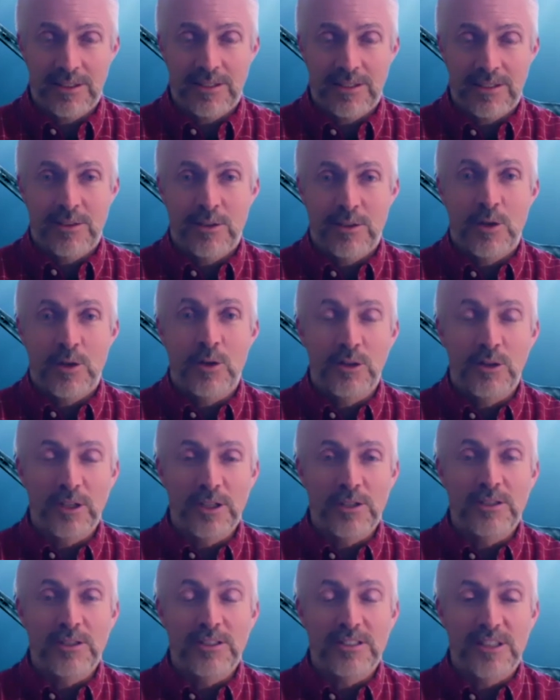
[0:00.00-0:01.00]
earlier
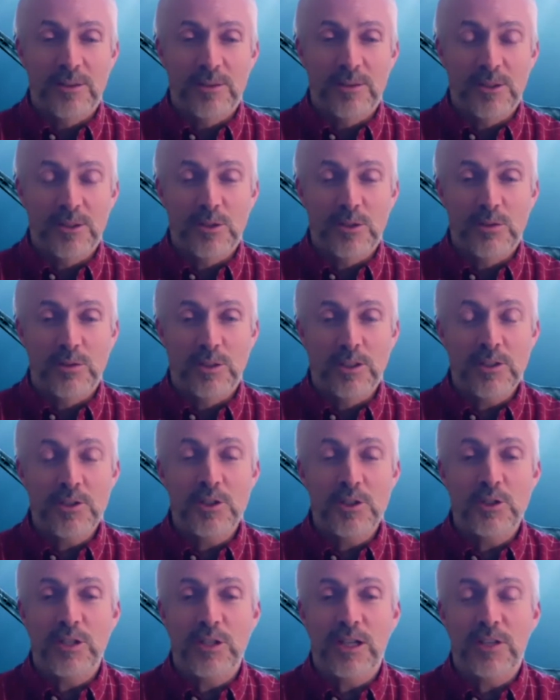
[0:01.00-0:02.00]
in somebody's career
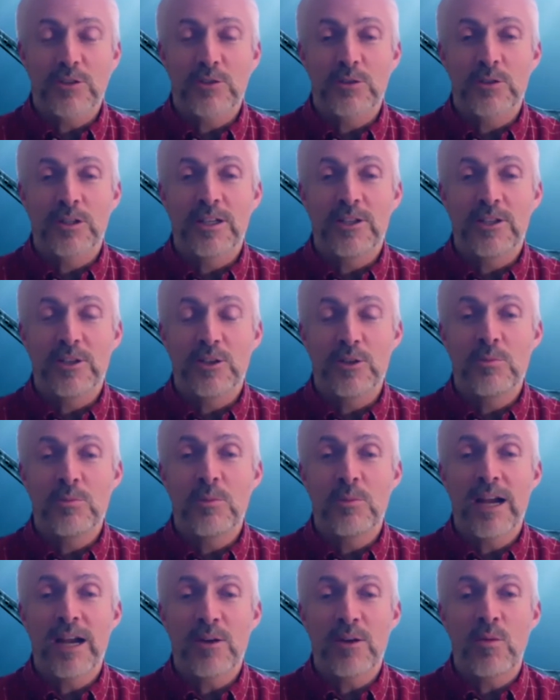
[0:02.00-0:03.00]
trajectory, you
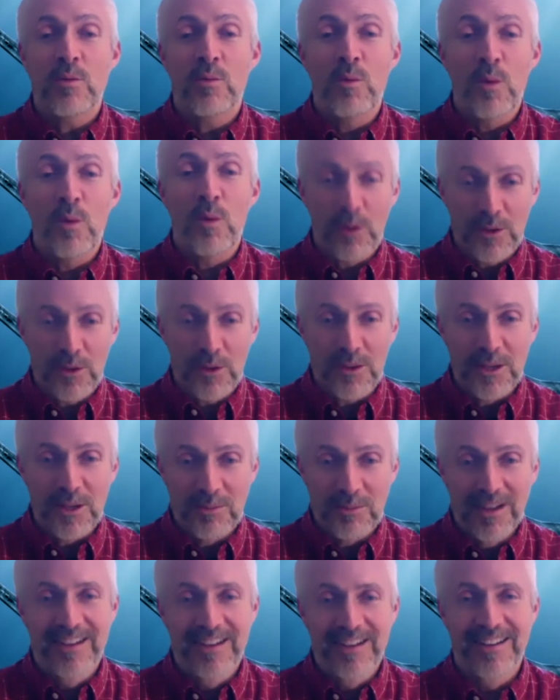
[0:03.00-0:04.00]
might warn them
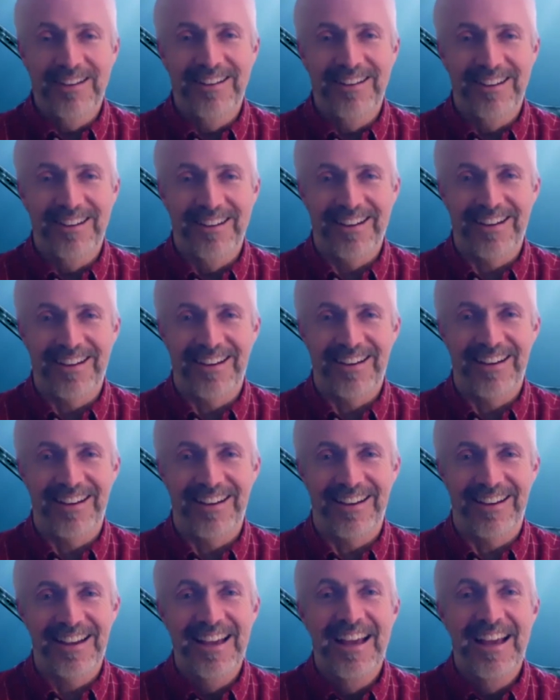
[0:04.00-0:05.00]

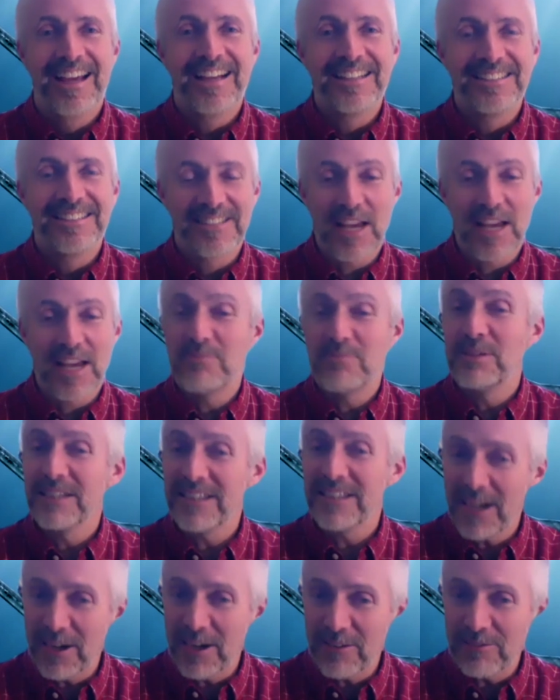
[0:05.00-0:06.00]
and say, be
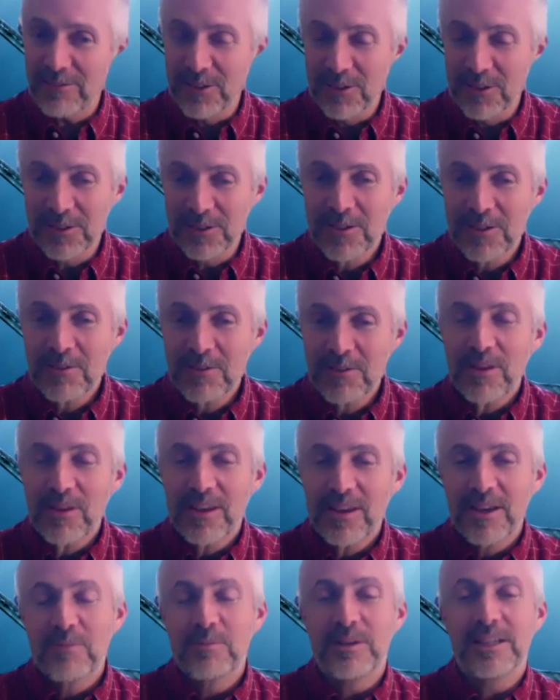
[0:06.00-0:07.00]
careful,
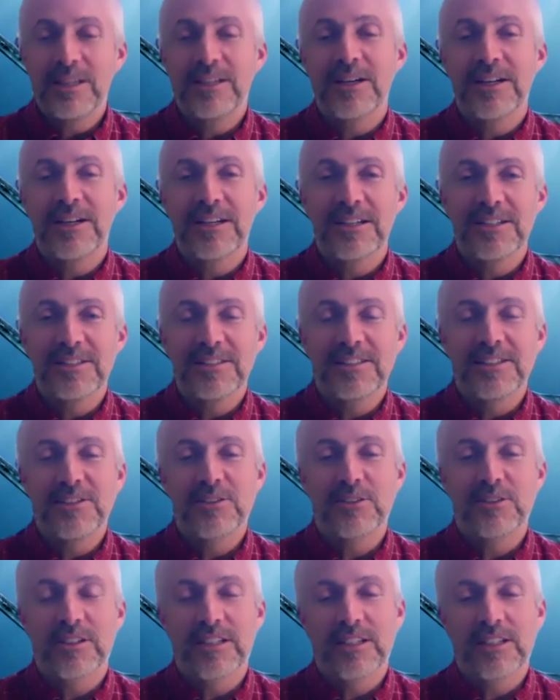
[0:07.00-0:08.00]
because this
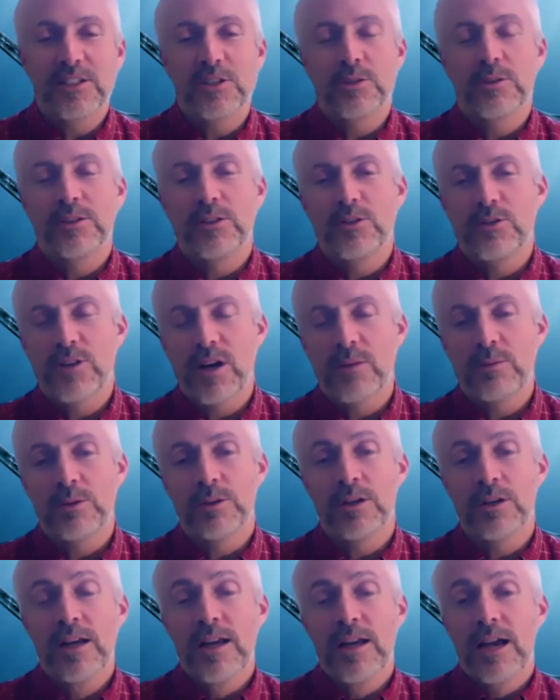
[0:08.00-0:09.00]
could get you into trouble.
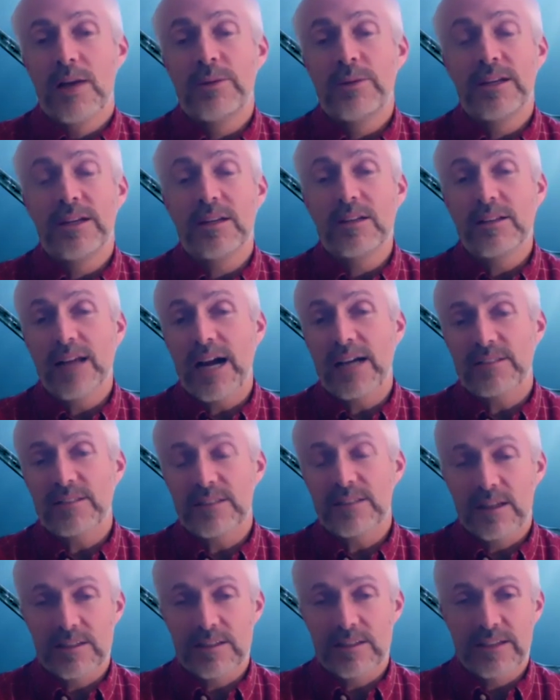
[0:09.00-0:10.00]
I mean, a classic
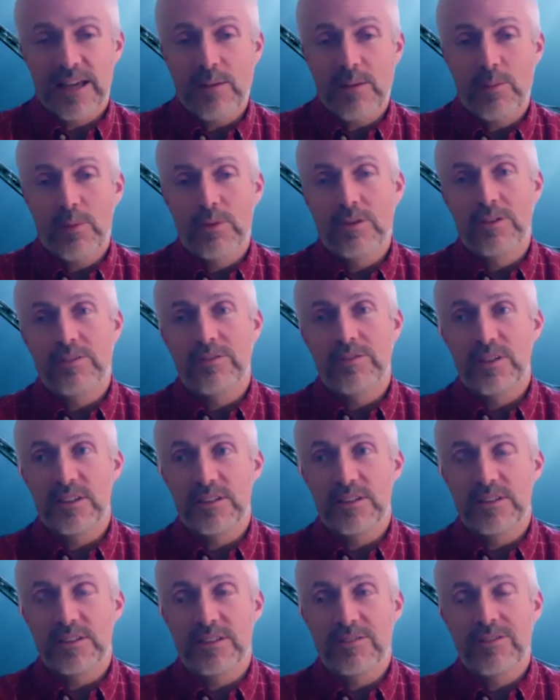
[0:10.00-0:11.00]
example of this
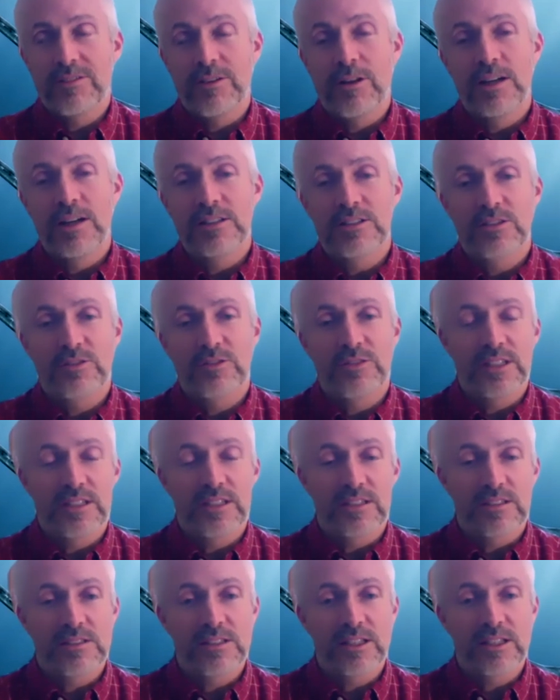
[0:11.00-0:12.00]
in philosophy
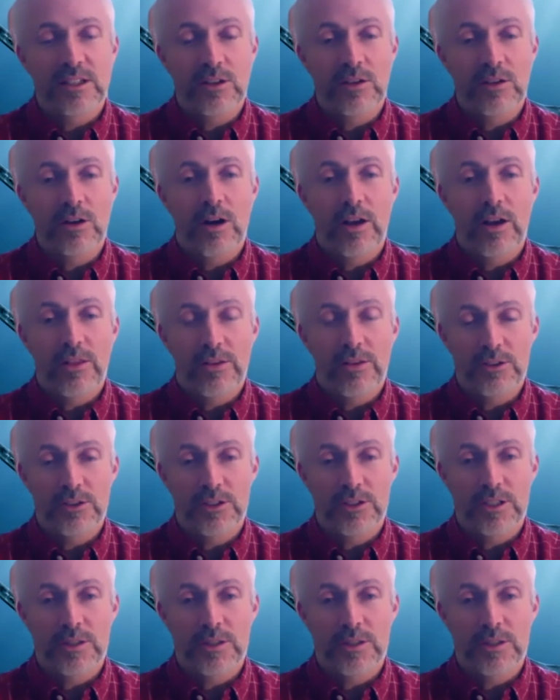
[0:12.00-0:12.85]
is single authorship.